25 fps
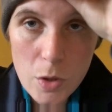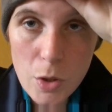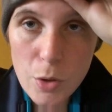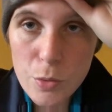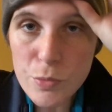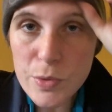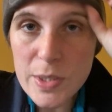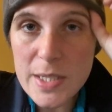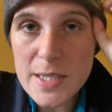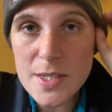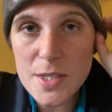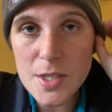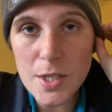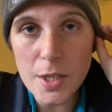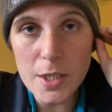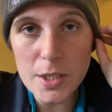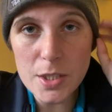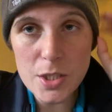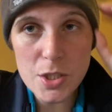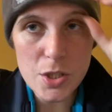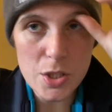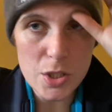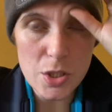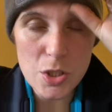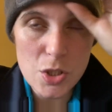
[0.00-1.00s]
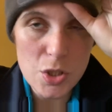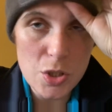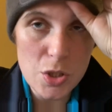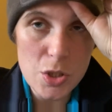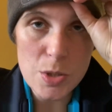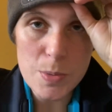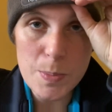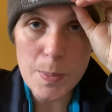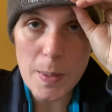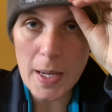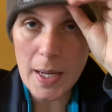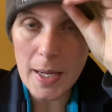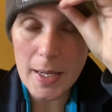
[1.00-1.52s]
research that's
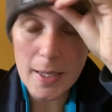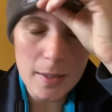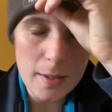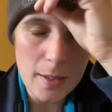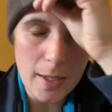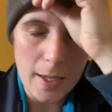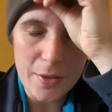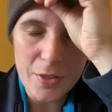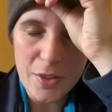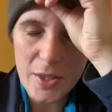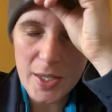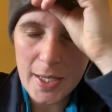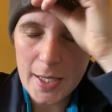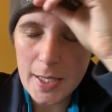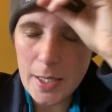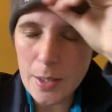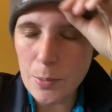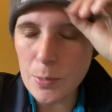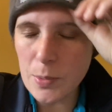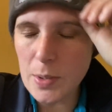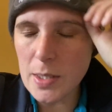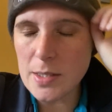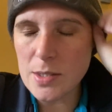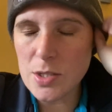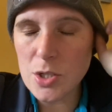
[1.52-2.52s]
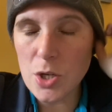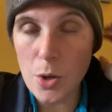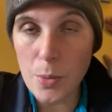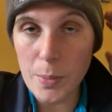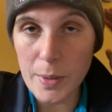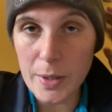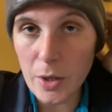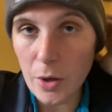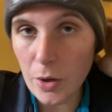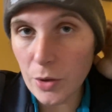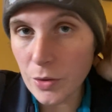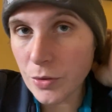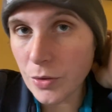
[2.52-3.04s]
just been, I think it was
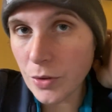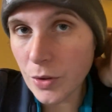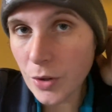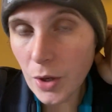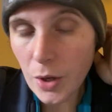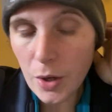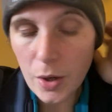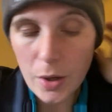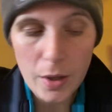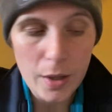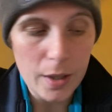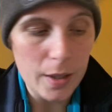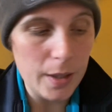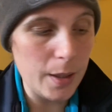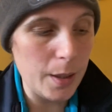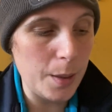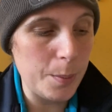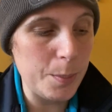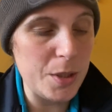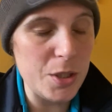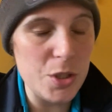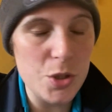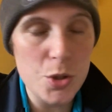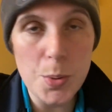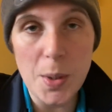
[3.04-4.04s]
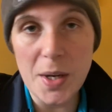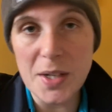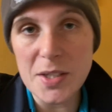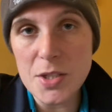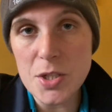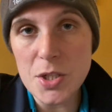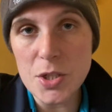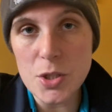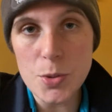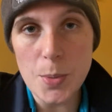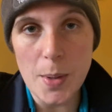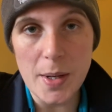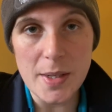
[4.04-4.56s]
going on in
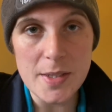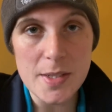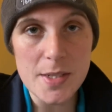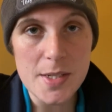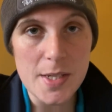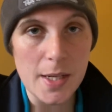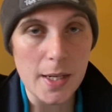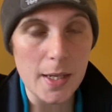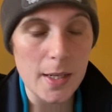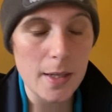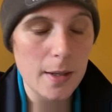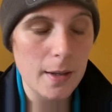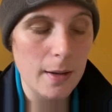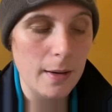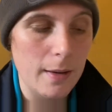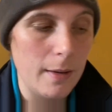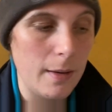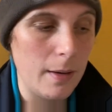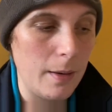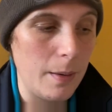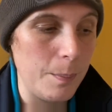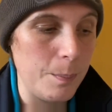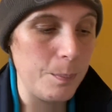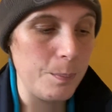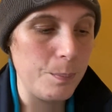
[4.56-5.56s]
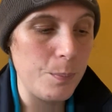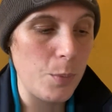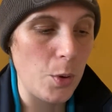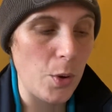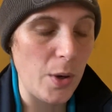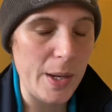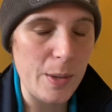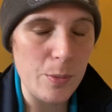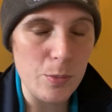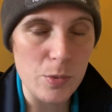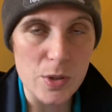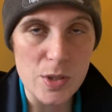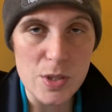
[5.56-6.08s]
2020, but
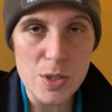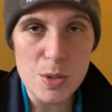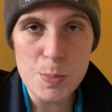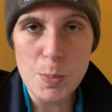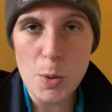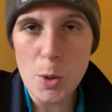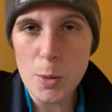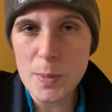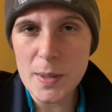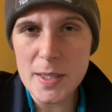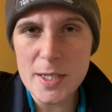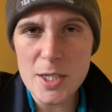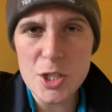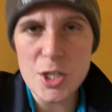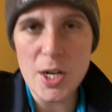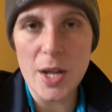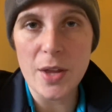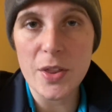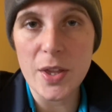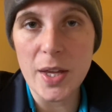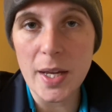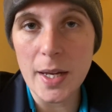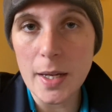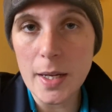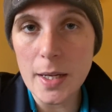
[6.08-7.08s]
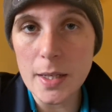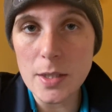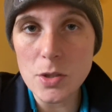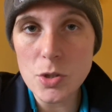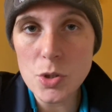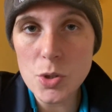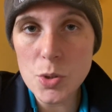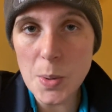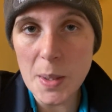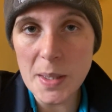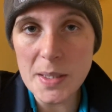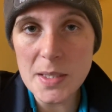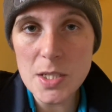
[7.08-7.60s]
it was published, I think, in
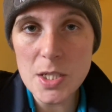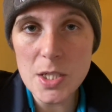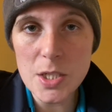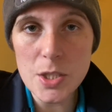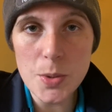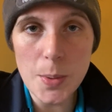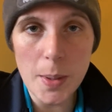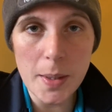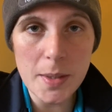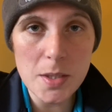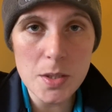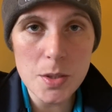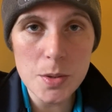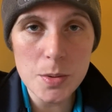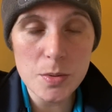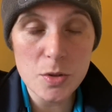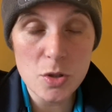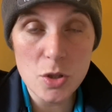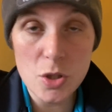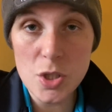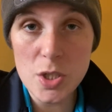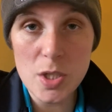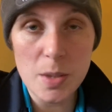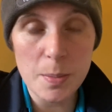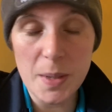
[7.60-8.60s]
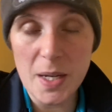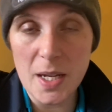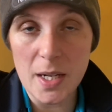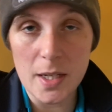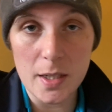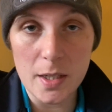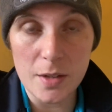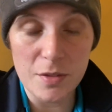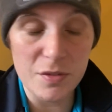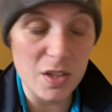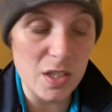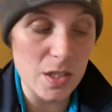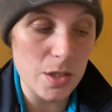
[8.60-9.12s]
2020, just the
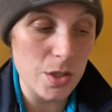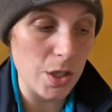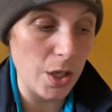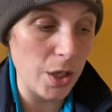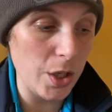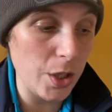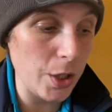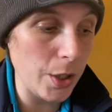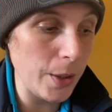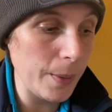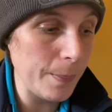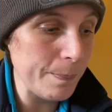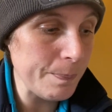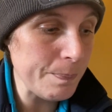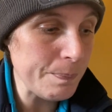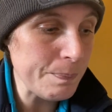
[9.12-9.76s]
beginning of this year.